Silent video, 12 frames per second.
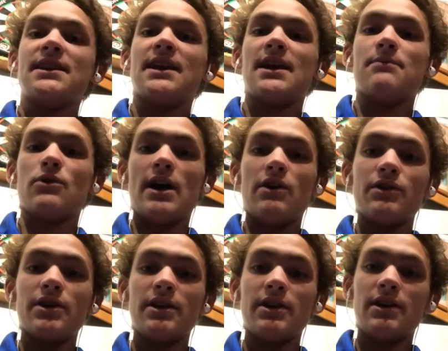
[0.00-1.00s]
came
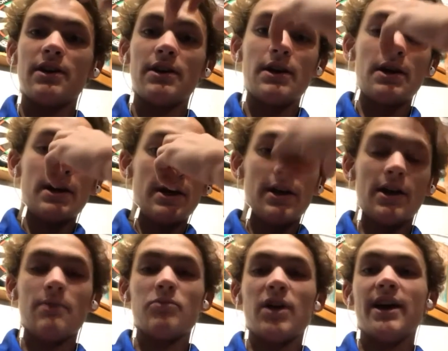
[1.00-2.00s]
around, and
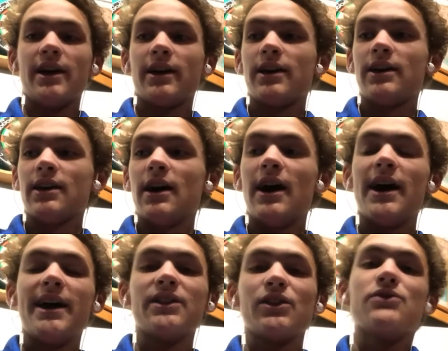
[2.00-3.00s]
I'm like, I
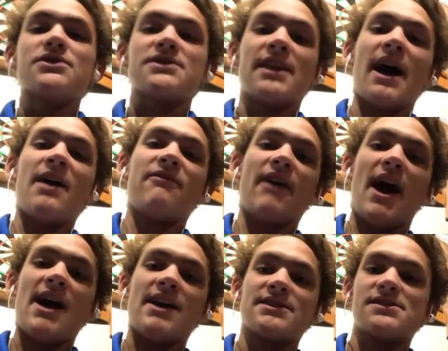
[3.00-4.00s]
ain't losing that
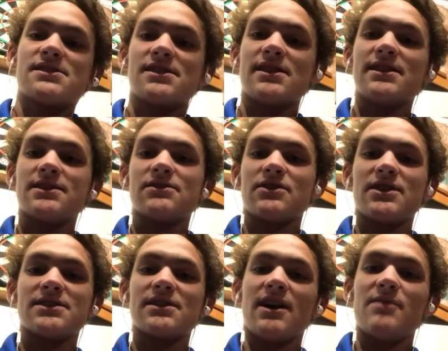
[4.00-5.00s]
fast
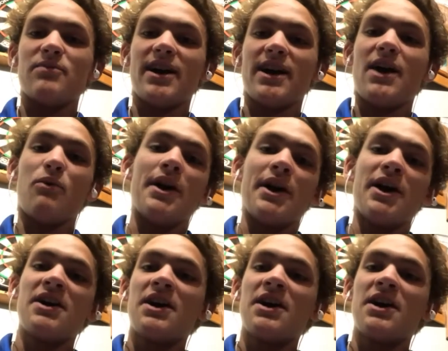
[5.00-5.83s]
this time. Like, I wanna